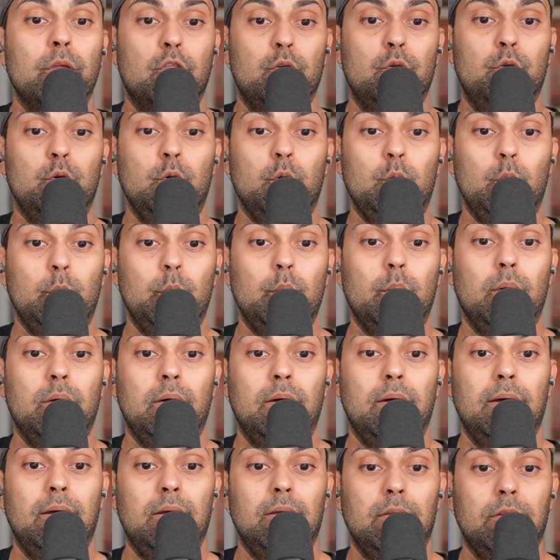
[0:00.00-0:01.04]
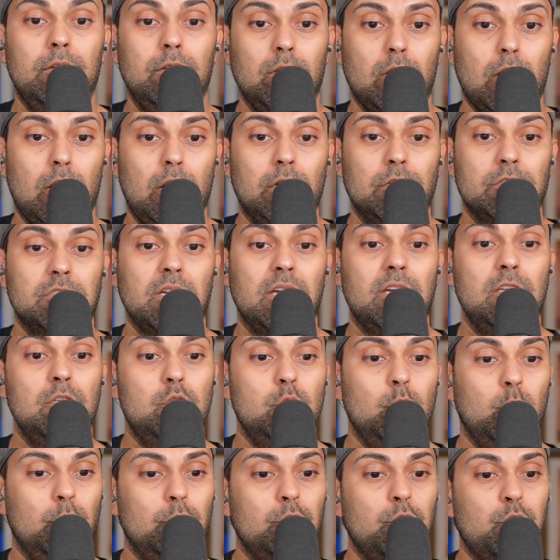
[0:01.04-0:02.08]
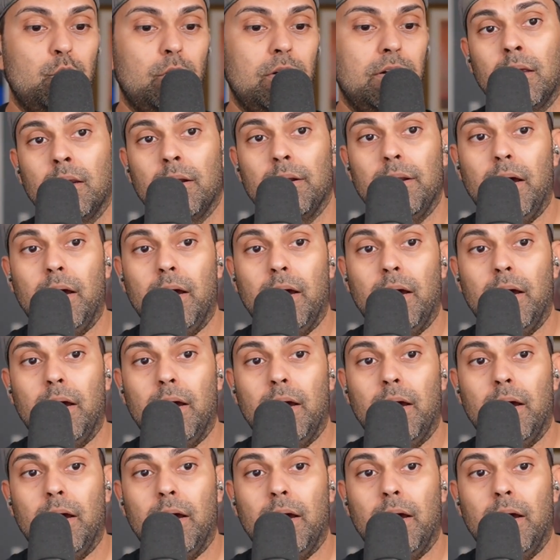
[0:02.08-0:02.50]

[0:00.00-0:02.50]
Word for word: through the logs and doing the threat hunt.